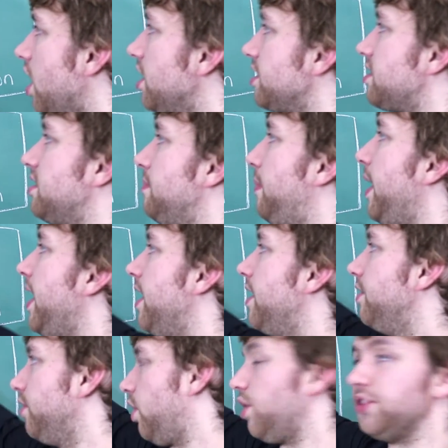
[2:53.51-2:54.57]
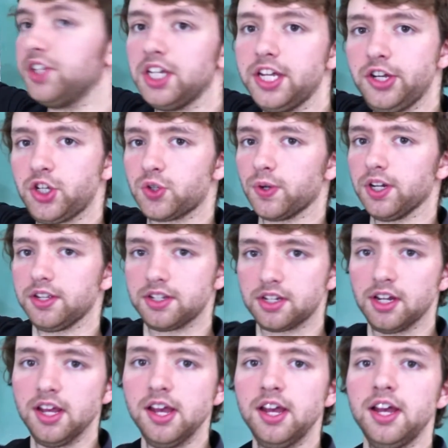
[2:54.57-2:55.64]
does depend on the
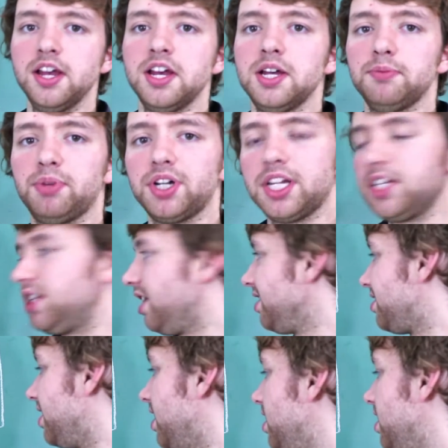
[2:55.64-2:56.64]
interest, but it does